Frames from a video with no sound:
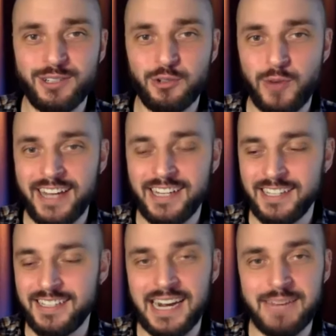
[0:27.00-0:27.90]
dreaded
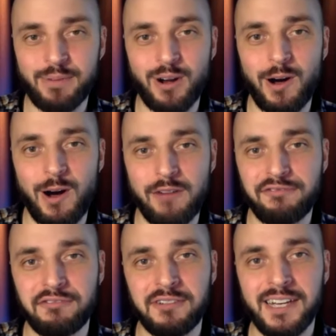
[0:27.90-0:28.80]
diaper
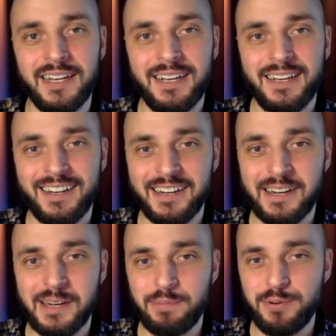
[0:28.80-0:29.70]
off.
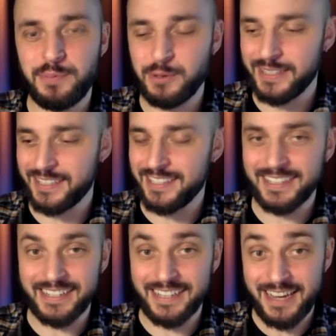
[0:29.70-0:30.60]
Yeah. Incident.
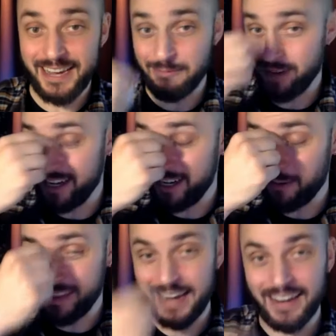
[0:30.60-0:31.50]
Yeah. Right. You know, in
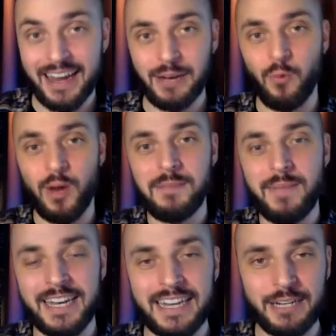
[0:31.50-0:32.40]
that like 1
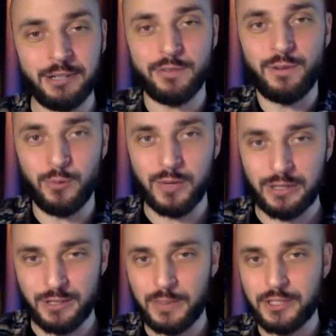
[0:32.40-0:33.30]
minute interval when you're
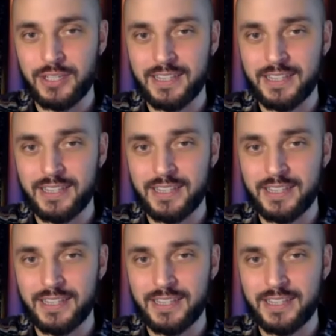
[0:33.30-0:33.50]
switching the